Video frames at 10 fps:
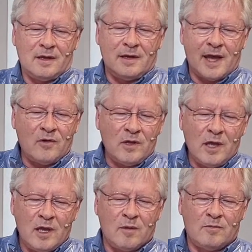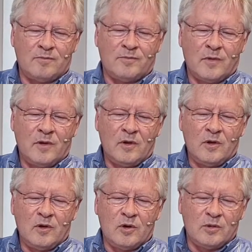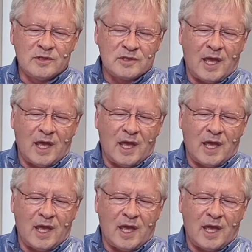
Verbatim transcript: Now to him who is